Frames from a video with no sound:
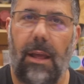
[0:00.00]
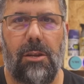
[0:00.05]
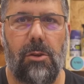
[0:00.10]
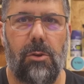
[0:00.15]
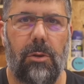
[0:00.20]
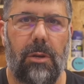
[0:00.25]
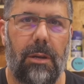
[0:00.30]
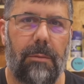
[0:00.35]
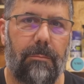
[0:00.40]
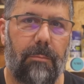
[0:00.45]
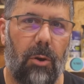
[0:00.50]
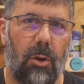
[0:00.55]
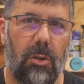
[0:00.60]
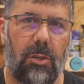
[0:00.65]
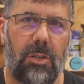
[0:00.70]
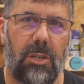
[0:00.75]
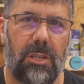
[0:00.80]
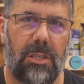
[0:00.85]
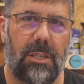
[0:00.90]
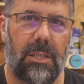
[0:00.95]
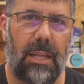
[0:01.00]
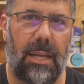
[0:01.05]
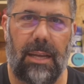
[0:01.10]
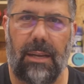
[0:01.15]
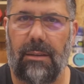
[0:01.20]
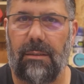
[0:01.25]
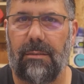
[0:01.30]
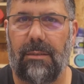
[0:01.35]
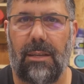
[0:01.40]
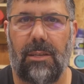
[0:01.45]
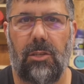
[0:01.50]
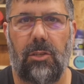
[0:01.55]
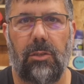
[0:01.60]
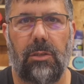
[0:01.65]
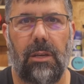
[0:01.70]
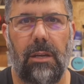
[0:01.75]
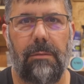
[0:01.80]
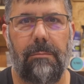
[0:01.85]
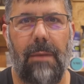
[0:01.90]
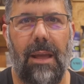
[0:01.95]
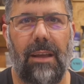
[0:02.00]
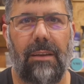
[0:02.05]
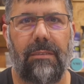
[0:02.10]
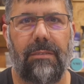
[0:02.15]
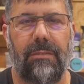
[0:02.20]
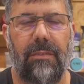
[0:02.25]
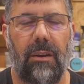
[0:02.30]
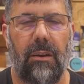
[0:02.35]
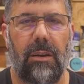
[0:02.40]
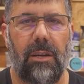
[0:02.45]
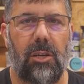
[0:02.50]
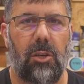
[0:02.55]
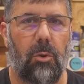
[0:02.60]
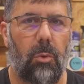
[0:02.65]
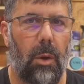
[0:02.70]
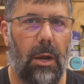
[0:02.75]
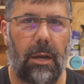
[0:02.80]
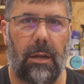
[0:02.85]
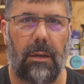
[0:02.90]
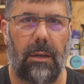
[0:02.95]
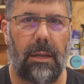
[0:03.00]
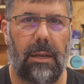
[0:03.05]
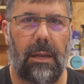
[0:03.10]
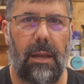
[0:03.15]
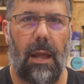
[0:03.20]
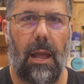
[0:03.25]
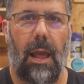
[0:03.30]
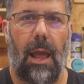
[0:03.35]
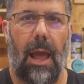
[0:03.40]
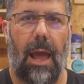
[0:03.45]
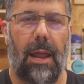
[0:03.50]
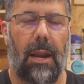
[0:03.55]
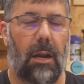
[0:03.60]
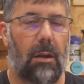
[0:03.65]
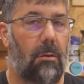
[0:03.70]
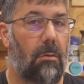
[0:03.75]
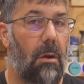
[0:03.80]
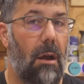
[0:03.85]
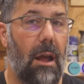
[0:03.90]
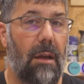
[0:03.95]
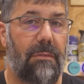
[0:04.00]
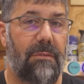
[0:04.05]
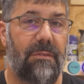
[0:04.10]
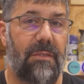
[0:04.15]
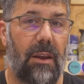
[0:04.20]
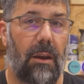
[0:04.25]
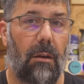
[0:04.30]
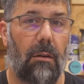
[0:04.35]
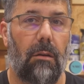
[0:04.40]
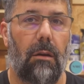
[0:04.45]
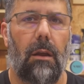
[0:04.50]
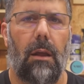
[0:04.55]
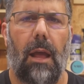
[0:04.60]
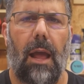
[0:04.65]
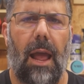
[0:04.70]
You can purchase things that you can make very quickly at a craft fair,